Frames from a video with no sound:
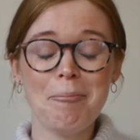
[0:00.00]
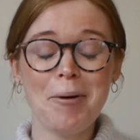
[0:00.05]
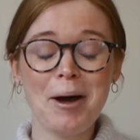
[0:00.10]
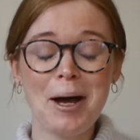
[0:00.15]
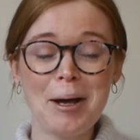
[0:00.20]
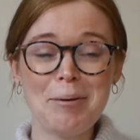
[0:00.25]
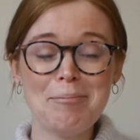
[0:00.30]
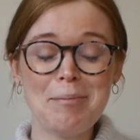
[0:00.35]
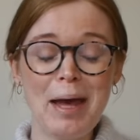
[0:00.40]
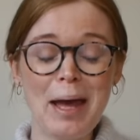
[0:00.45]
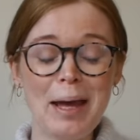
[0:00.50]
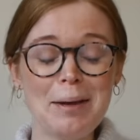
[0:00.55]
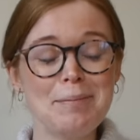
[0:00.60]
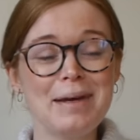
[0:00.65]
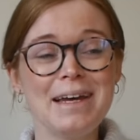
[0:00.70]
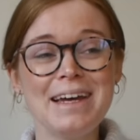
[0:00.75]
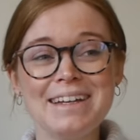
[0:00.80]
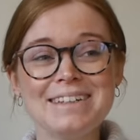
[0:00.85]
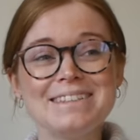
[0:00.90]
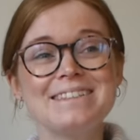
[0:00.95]
My
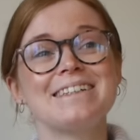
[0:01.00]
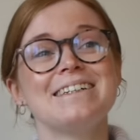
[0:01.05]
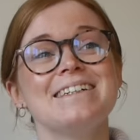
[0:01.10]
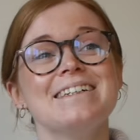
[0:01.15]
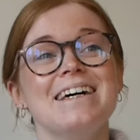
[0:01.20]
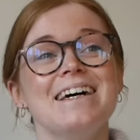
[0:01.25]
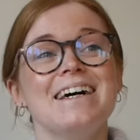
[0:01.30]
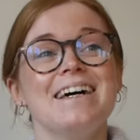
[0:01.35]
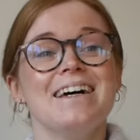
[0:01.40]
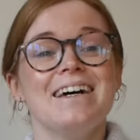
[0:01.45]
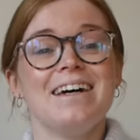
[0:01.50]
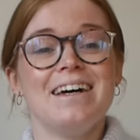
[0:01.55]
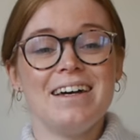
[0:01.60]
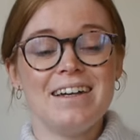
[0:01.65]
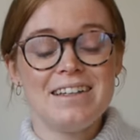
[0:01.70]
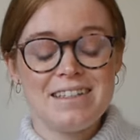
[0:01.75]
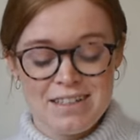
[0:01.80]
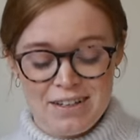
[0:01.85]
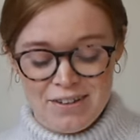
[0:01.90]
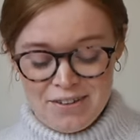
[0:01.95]
babies.
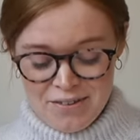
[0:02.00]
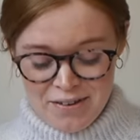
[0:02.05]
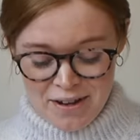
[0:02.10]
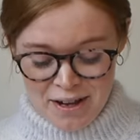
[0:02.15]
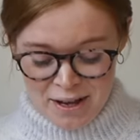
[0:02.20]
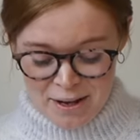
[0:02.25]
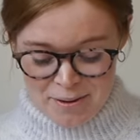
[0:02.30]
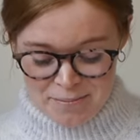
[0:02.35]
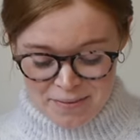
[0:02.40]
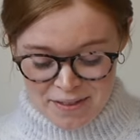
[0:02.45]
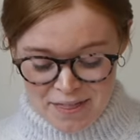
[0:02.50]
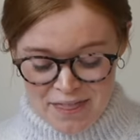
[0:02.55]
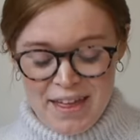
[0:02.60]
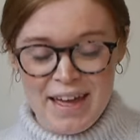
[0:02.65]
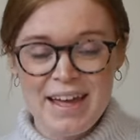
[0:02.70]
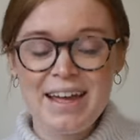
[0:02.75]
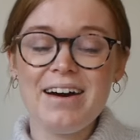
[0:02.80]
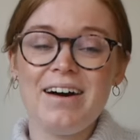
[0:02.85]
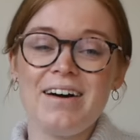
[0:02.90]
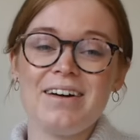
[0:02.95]
So
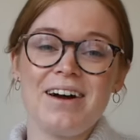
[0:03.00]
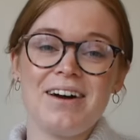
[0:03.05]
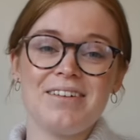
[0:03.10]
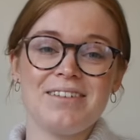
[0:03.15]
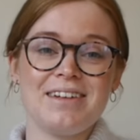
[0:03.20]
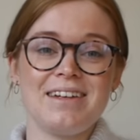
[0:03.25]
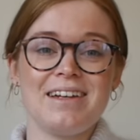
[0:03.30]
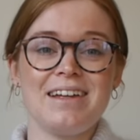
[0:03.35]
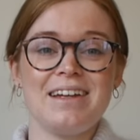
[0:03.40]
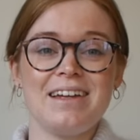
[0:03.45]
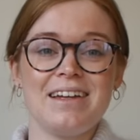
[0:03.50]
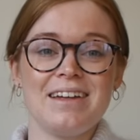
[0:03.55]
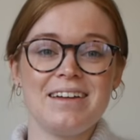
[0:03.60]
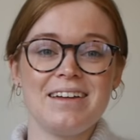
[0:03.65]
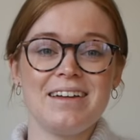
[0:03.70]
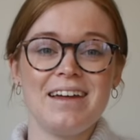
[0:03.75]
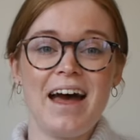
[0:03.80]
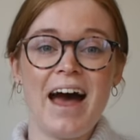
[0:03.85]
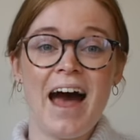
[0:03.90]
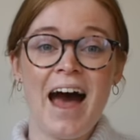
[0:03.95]
they are currently
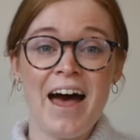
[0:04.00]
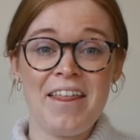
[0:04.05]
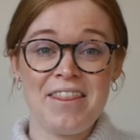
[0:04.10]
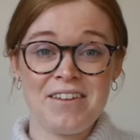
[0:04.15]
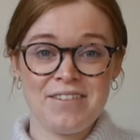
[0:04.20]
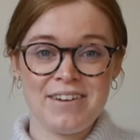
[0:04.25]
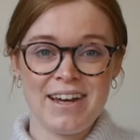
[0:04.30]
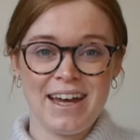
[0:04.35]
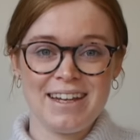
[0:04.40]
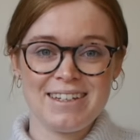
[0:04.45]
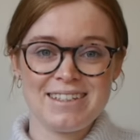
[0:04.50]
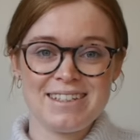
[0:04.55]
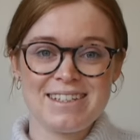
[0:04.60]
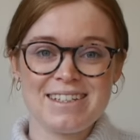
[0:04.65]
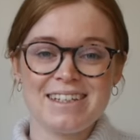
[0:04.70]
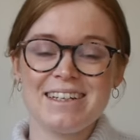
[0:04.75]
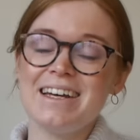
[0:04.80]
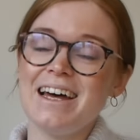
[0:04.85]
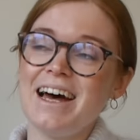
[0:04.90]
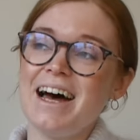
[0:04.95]
at the
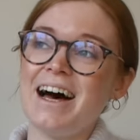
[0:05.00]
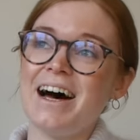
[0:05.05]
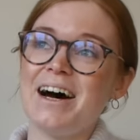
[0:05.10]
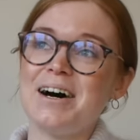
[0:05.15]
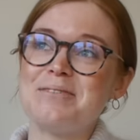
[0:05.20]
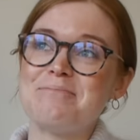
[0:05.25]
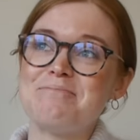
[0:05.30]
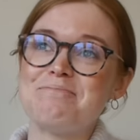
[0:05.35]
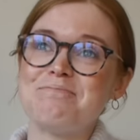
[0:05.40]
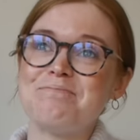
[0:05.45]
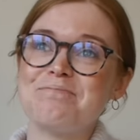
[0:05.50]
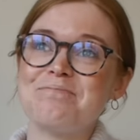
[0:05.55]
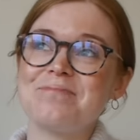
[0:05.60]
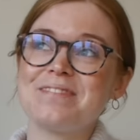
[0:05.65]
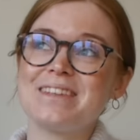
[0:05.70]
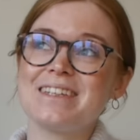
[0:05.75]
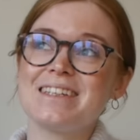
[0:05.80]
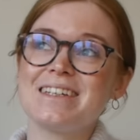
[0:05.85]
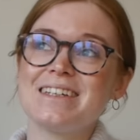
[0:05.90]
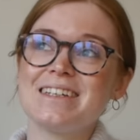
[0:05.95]
vets.
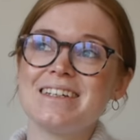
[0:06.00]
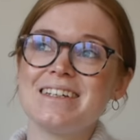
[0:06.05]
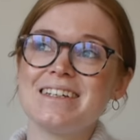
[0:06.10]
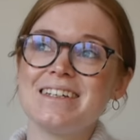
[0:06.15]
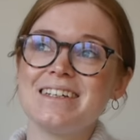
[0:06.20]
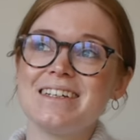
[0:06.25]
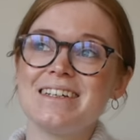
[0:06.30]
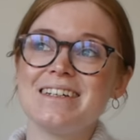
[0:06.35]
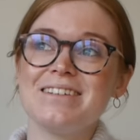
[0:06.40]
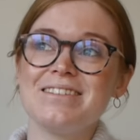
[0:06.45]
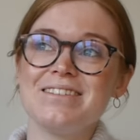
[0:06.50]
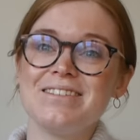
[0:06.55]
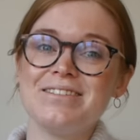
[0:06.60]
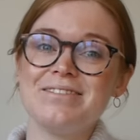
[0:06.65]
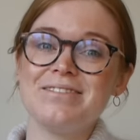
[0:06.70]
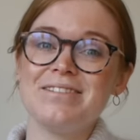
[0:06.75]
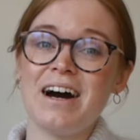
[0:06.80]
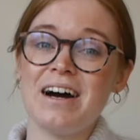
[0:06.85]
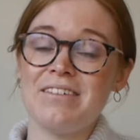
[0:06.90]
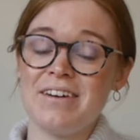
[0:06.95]

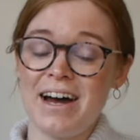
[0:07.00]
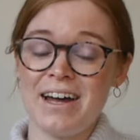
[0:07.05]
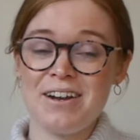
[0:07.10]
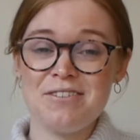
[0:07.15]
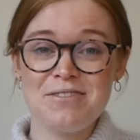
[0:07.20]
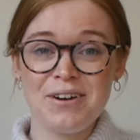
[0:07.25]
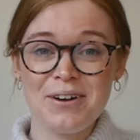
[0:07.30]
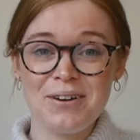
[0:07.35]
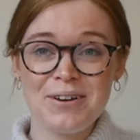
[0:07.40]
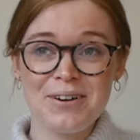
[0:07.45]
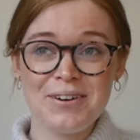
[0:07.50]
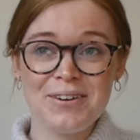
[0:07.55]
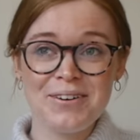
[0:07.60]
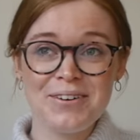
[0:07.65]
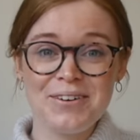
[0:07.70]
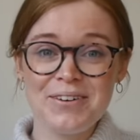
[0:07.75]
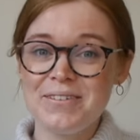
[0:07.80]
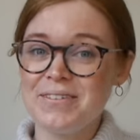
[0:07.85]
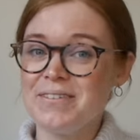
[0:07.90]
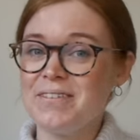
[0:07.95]
I've had a phone
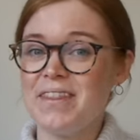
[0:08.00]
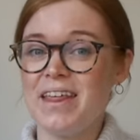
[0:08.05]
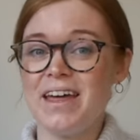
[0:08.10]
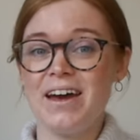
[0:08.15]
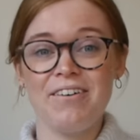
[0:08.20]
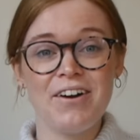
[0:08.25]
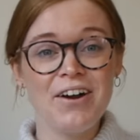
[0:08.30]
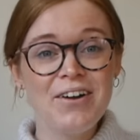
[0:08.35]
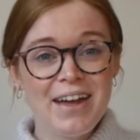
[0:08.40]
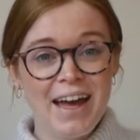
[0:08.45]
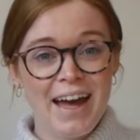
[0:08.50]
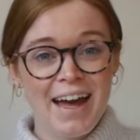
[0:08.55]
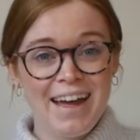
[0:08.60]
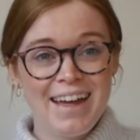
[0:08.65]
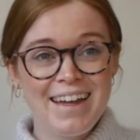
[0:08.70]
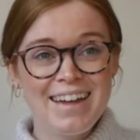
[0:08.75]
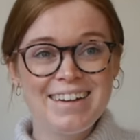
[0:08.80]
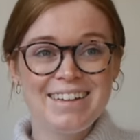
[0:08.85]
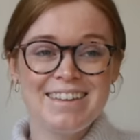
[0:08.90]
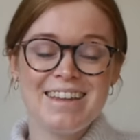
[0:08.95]
call. They are
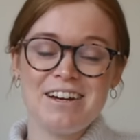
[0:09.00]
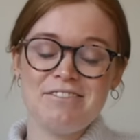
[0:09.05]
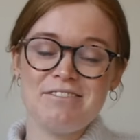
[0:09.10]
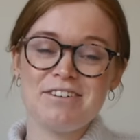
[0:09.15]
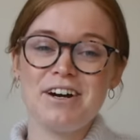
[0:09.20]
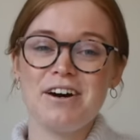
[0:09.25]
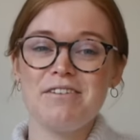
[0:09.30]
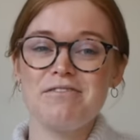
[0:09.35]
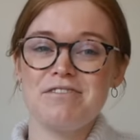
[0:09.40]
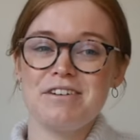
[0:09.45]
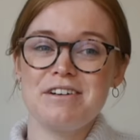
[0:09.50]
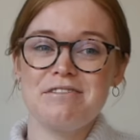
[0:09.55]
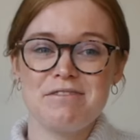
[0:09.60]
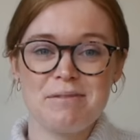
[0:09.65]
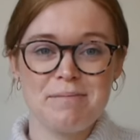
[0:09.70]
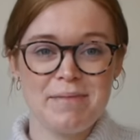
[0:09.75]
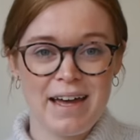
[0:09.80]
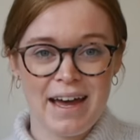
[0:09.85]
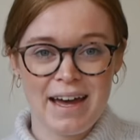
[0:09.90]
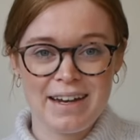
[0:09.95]
okay. They're recovering
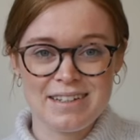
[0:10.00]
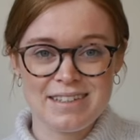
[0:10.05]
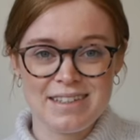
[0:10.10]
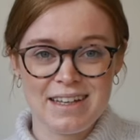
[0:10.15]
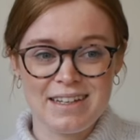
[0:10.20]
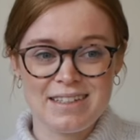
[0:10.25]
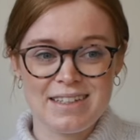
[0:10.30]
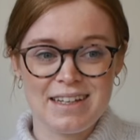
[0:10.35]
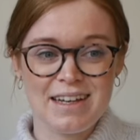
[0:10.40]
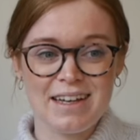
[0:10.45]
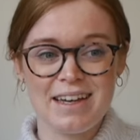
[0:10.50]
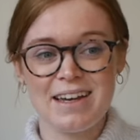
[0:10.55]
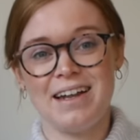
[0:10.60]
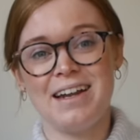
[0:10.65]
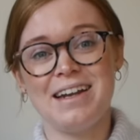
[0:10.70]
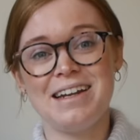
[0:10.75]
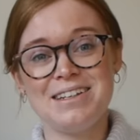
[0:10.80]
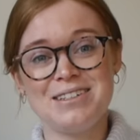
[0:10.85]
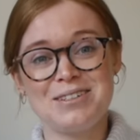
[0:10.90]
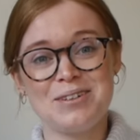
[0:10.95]
from their anaesthetic. I
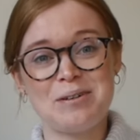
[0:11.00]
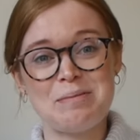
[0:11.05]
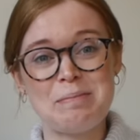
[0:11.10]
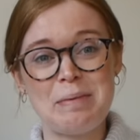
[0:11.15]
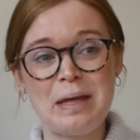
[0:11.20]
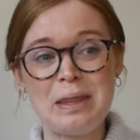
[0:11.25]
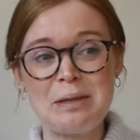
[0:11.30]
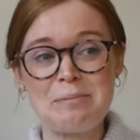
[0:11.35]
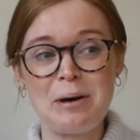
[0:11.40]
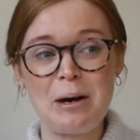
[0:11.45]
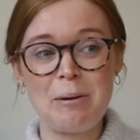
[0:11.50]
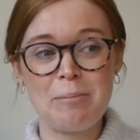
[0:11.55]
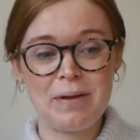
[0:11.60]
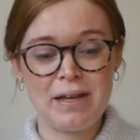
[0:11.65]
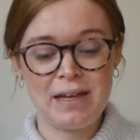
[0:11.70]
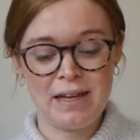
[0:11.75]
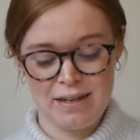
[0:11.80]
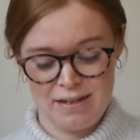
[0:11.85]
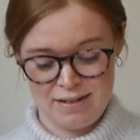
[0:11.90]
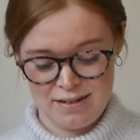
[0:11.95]
need to go and pick them up
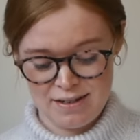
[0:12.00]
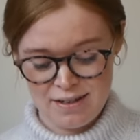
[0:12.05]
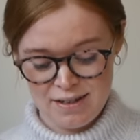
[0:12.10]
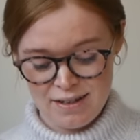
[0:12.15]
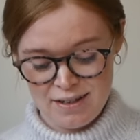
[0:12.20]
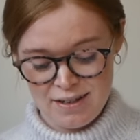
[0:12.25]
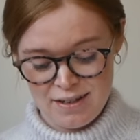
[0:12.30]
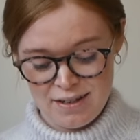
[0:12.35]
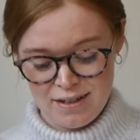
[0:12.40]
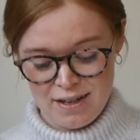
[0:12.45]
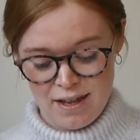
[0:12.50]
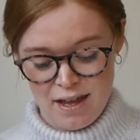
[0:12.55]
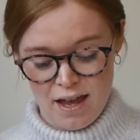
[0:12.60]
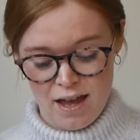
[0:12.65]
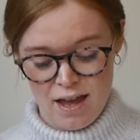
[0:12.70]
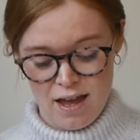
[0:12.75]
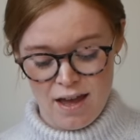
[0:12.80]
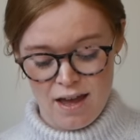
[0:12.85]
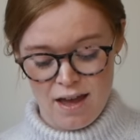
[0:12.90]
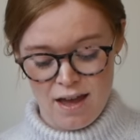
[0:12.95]
in
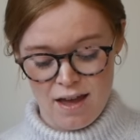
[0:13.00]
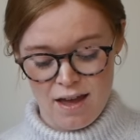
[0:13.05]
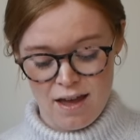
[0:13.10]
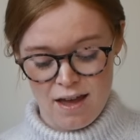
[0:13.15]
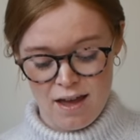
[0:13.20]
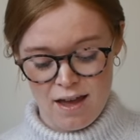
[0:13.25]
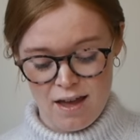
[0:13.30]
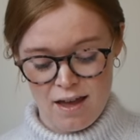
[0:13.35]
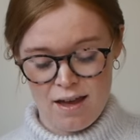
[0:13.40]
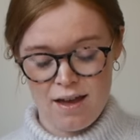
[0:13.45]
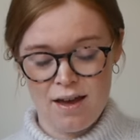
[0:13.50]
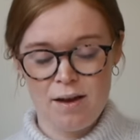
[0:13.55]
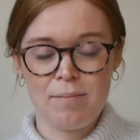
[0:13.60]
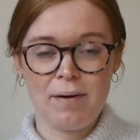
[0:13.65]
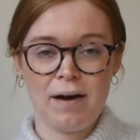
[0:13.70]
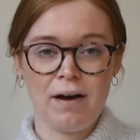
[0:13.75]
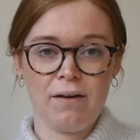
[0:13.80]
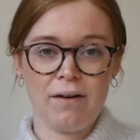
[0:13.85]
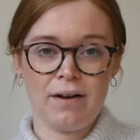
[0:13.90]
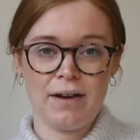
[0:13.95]

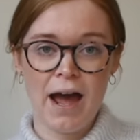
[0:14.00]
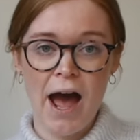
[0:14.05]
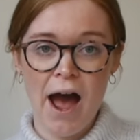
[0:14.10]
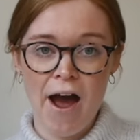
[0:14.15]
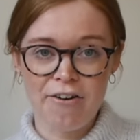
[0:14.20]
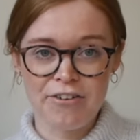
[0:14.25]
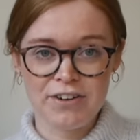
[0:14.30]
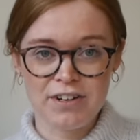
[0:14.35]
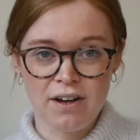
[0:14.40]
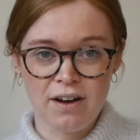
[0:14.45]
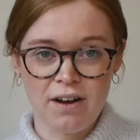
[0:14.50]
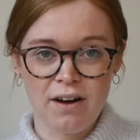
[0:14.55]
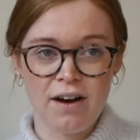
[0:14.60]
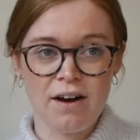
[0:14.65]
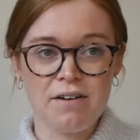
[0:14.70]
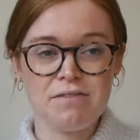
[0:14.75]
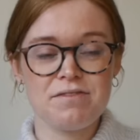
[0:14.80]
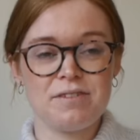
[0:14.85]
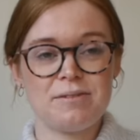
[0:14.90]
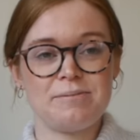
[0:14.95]
about an hour and a
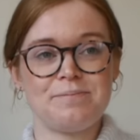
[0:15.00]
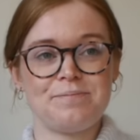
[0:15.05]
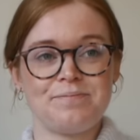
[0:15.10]
half.